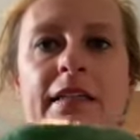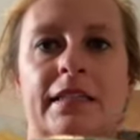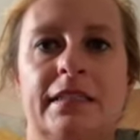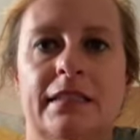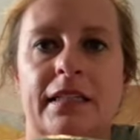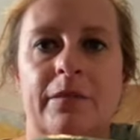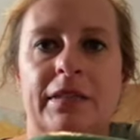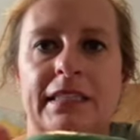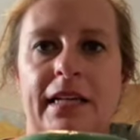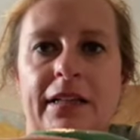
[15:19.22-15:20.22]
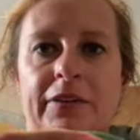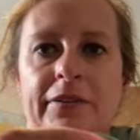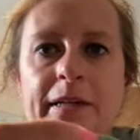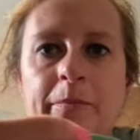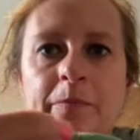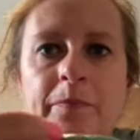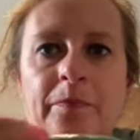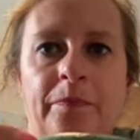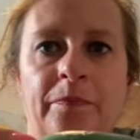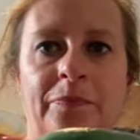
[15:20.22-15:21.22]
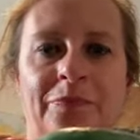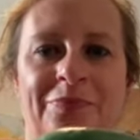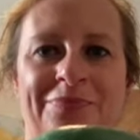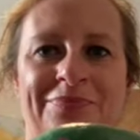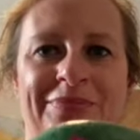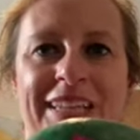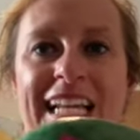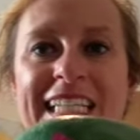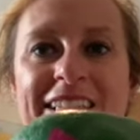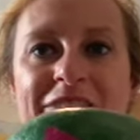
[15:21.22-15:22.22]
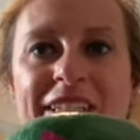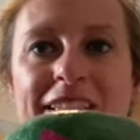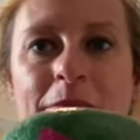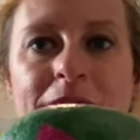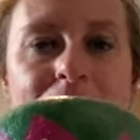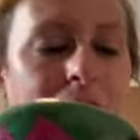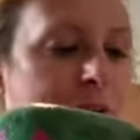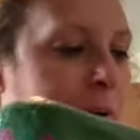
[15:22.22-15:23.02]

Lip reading: is like the metallic green that I did for the top of the strawberry.